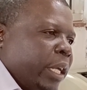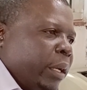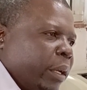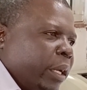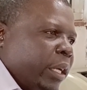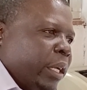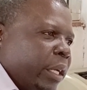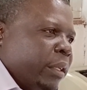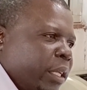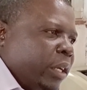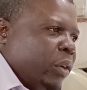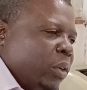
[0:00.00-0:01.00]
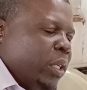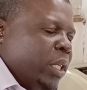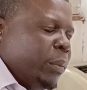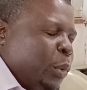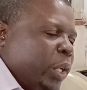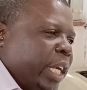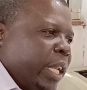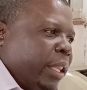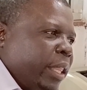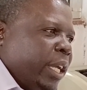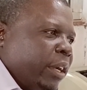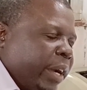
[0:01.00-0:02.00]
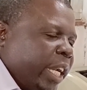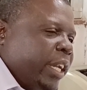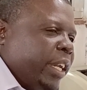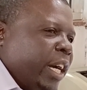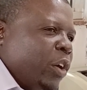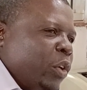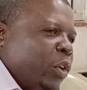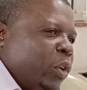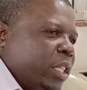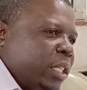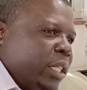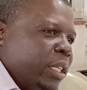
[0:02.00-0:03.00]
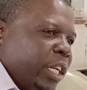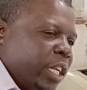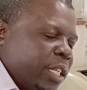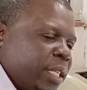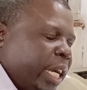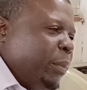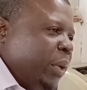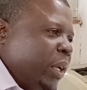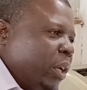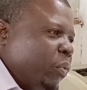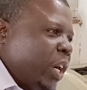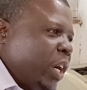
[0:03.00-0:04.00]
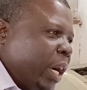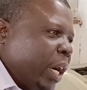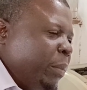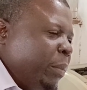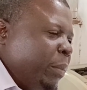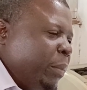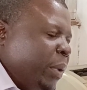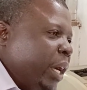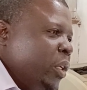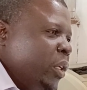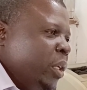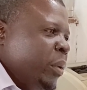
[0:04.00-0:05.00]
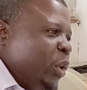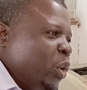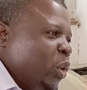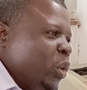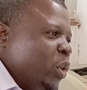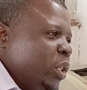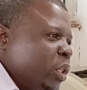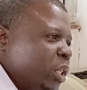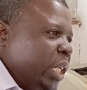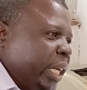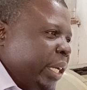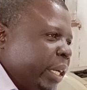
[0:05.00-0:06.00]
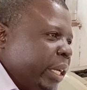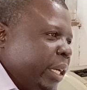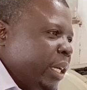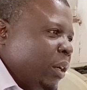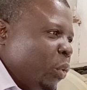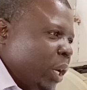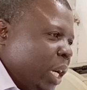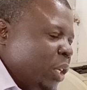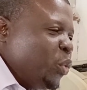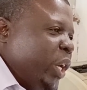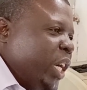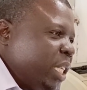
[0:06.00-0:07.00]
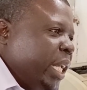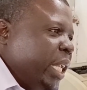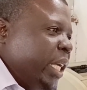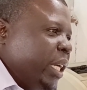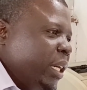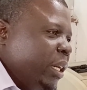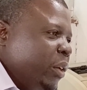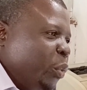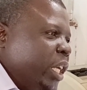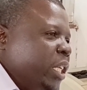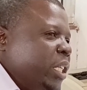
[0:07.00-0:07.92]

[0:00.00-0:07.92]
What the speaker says: the only important thing right now is this time is coming now because as we are saying, we need